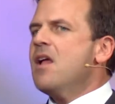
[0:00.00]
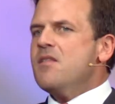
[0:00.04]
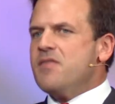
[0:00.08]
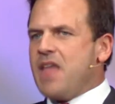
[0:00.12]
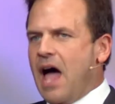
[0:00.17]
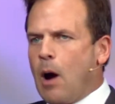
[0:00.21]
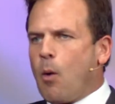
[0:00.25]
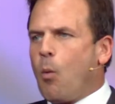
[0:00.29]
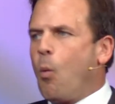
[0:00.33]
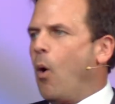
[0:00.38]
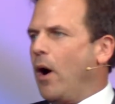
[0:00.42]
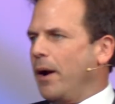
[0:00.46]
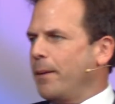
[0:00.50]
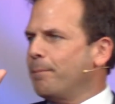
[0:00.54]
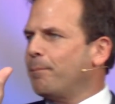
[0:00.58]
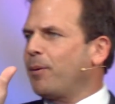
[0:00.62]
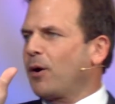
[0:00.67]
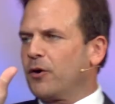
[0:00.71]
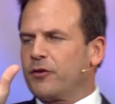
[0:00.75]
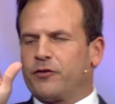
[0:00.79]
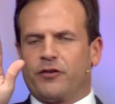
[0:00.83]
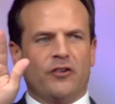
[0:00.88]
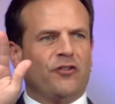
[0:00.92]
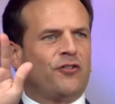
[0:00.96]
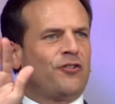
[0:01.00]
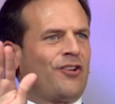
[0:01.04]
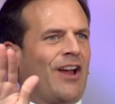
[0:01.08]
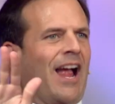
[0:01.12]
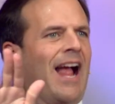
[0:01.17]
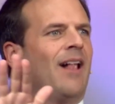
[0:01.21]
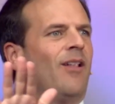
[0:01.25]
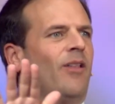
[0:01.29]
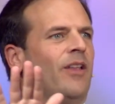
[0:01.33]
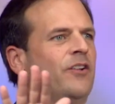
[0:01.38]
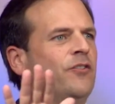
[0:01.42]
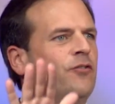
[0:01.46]
That one person
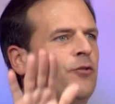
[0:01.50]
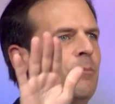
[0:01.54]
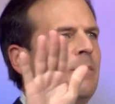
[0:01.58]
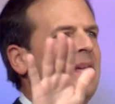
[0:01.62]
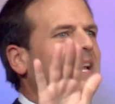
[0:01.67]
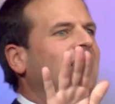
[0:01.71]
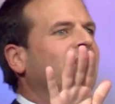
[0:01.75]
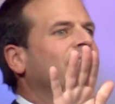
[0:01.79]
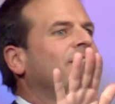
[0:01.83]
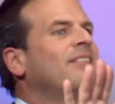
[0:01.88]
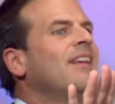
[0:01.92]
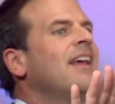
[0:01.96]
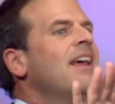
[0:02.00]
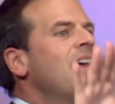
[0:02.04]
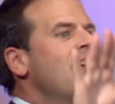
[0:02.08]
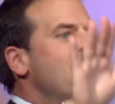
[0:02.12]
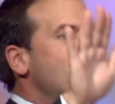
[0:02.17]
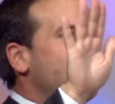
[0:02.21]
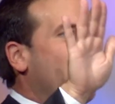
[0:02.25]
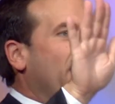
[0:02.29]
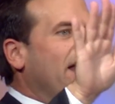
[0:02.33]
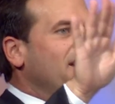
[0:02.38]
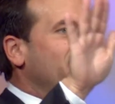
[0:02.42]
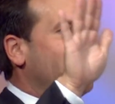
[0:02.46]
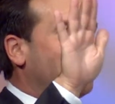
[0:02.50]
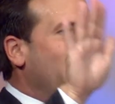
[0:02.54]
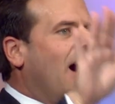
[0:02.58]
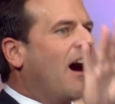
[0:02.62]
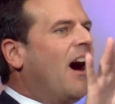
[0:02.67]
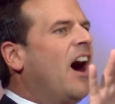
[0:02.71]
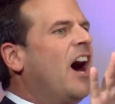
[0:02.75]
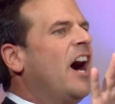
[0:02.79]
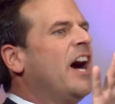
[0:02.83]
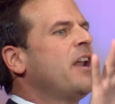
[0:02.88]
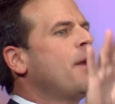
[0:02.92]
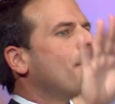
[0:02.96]
challenge means that
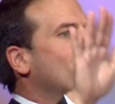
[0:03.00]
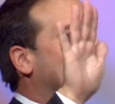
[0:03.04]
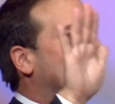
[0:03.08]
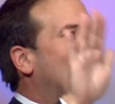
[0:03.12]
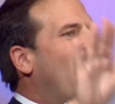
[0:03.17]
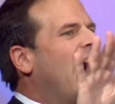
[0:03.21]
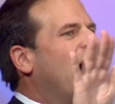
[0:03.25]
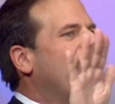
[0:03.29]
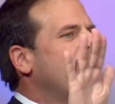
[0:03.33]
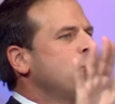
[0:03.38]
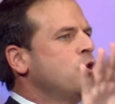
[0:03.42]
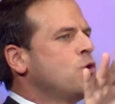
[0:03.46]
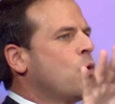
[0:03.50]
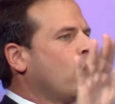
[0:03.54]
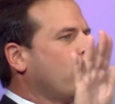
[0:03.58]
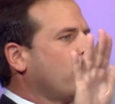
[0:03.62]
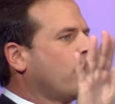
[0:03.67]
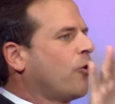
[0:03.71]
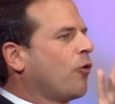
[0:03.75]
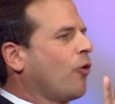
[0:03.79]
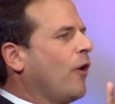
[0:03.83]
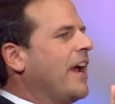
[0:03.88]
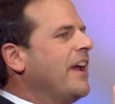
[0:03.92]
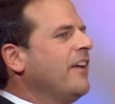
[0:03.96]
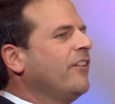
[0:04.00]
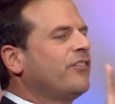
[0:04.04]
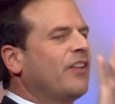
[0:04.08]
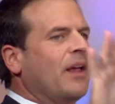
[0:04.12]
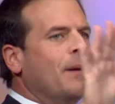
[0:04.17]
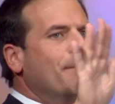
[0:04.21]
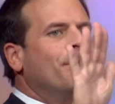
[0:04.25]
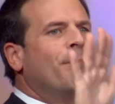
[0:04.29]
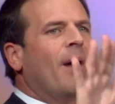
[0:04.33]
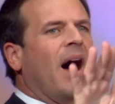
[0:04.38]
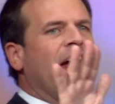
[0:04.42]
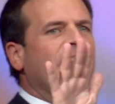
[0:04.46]
God, by your grace
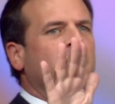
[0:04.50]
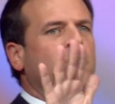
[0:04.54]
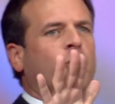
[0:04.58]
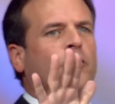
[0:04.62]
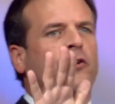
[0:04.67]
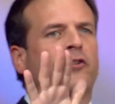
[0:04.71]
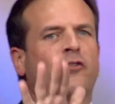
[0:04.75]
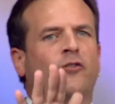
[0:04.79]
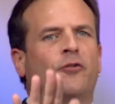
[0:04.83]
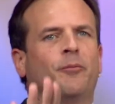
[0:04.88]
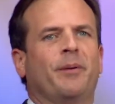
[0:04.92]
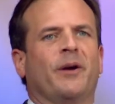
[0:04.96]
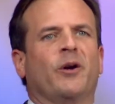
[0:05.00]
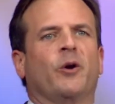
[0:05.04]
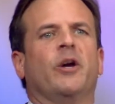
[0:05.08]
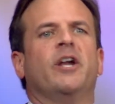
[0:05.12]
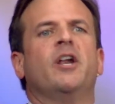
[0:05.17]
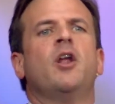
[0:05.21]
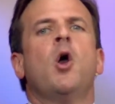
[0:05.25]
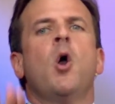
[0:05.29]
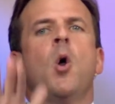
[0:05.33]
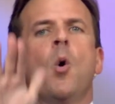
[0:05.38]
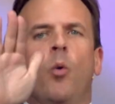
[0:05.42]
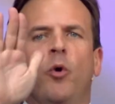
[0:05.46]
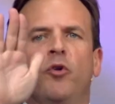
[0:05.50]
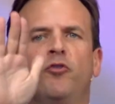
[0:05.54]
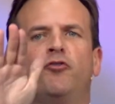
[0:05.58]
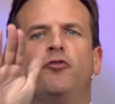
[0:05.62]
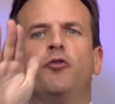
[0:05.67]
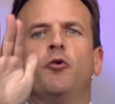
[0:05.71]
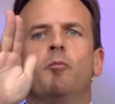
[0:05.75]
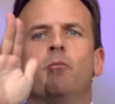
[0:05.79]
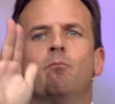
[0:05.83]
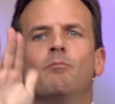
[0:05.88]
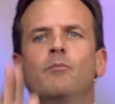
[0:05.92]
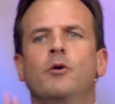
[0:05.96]
and by your spirit, would
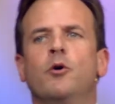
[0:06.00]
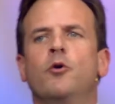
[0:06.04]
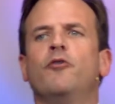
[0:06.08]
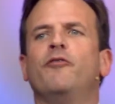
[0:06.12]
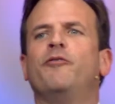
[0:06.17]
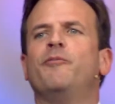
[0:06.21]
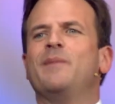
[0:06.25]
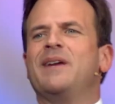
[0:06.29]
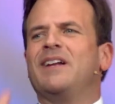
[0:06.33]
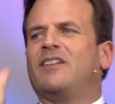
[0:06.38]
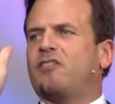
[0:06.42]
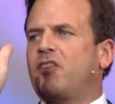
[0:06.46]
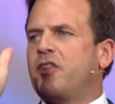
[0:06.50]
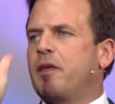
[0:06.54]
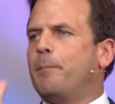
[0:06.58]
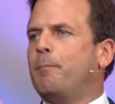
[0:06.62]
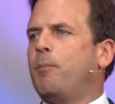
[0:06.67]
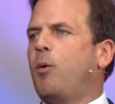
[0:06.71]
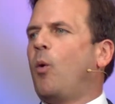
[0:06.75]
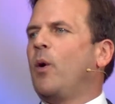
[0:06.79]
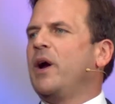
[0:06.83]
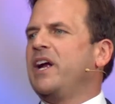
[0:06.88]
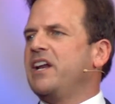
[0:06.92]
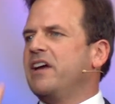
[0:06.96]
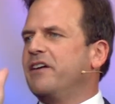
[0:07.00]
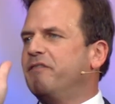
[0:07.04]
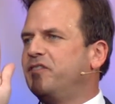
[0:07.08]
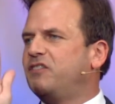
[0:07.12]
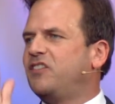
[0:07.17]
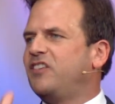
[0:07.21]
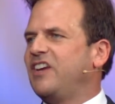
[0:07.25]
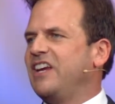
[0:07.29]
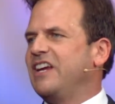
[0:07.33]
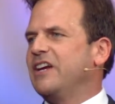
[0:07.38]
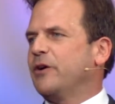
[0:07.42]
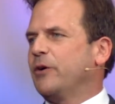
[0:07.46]
you move me to the point of
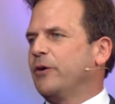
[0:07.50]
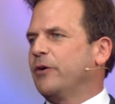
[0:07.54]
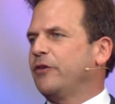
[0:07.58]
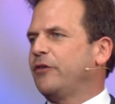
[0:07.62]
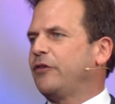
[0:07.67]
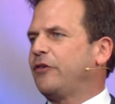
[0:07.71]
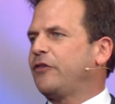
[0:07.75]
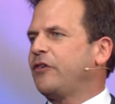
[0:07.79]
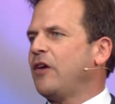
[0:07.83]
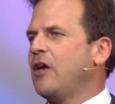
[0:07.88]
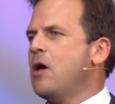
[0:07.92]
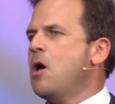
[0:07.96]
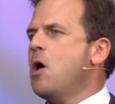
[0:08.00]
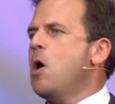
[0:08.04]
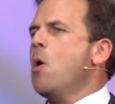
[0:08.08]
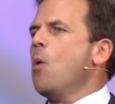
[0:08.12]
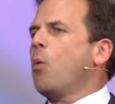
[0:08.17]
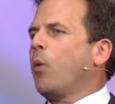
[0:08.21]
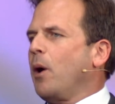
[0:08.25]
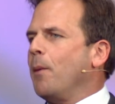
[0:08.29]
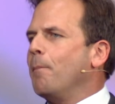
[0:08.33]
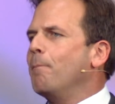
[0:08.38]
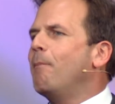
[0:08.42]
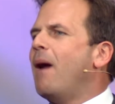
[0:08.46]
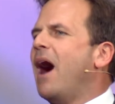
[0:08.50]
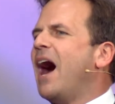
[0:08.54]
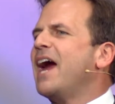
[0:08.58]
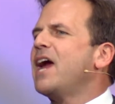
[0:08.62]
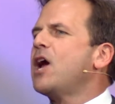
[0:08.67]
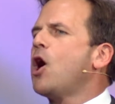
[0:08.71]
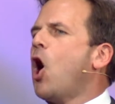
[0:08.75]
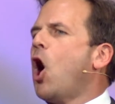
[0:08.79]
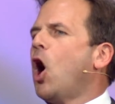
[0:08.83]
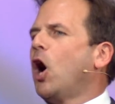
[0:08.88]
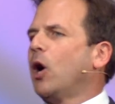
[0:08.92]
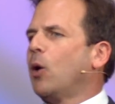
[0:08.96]
tears, where my
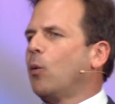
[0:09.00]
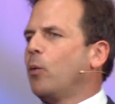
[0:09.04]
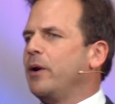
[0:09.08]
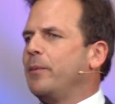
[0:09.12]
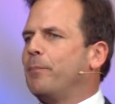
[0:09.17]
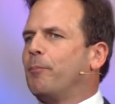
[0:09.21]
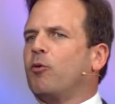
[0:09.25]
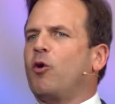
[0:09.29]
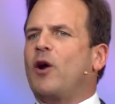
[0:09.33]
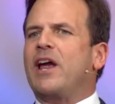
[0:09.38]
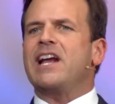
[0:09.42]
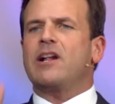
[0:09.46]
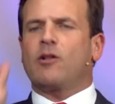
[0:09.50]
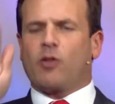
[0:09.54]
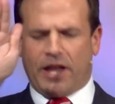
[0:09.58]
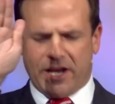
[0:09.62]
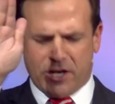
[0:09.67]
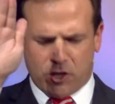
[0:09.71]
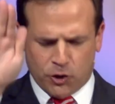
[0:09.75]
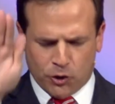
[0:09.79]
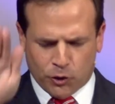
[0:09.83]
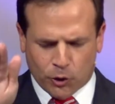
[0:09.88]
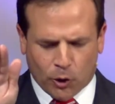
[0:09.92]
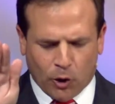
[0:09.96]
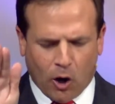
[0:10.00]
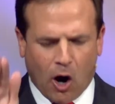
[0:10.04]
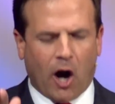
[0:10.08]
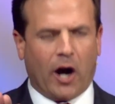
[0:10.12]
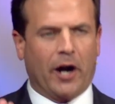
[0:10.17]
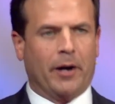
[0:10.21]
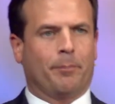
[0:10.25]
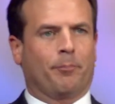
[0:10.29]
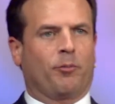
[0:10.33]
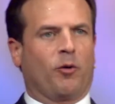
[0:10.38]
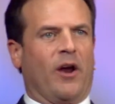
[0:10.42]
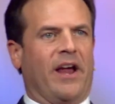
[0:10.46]
heart would break like your
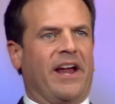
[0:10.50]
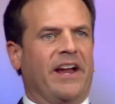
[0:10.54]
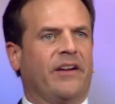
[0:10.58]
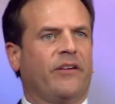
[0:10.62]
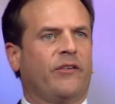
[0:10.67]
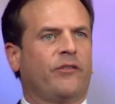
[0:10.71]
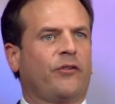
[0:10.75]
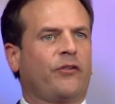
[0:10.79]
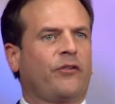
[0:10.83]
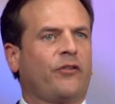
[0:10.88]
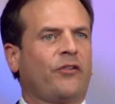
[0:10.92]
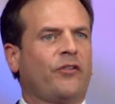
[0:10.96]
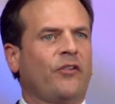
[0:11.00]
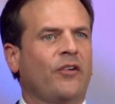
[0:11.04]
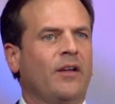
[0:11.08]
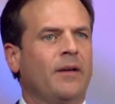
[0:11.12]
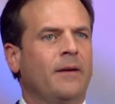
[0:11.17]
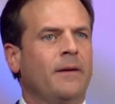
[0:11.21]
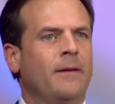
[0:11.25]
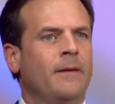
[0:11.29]
heart breaks